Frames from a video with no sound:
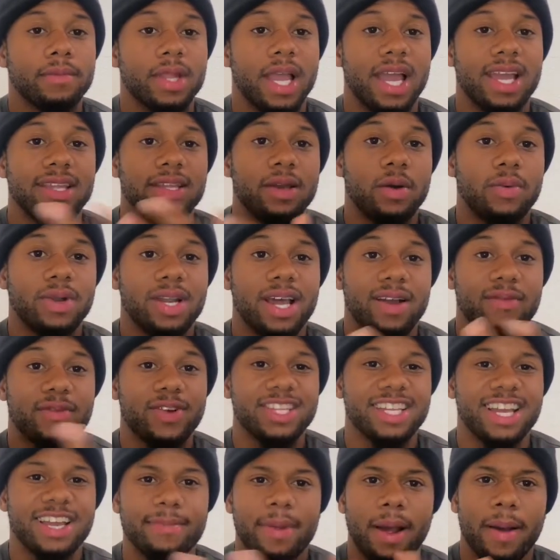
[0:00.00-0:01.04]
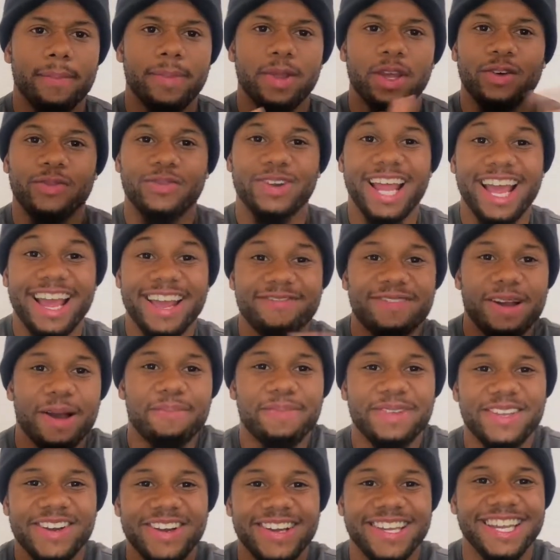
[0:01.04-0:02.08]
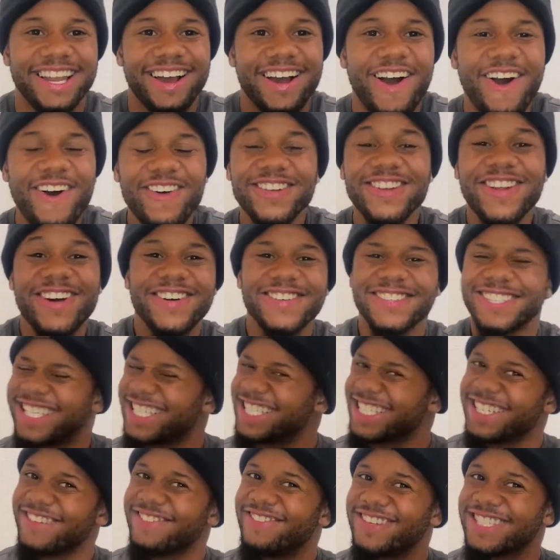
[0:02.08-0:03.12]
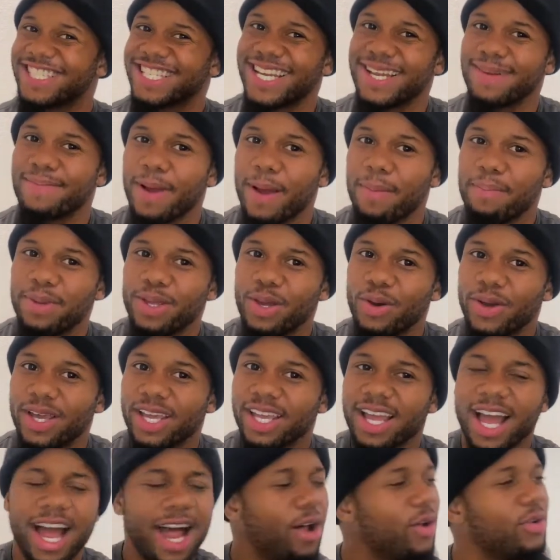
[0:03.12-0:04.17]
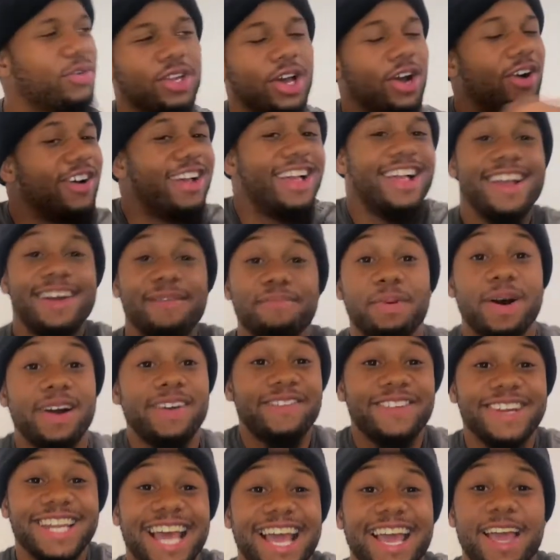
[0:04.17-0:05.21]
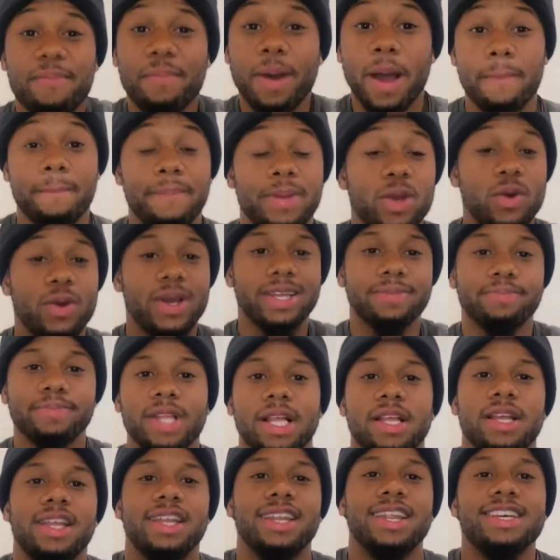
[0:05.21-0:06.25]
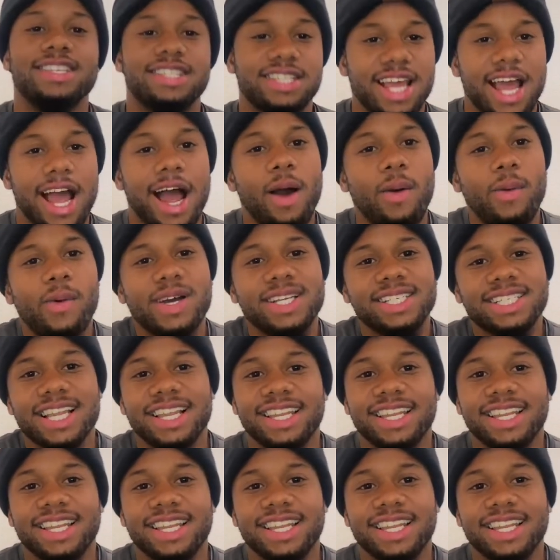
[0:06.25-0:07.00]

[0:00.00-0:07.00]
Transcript: then when I went to get my Buick, when I had my Buick, was she in my Buick? I don't know. But when I had my Buick, listen, I wasn't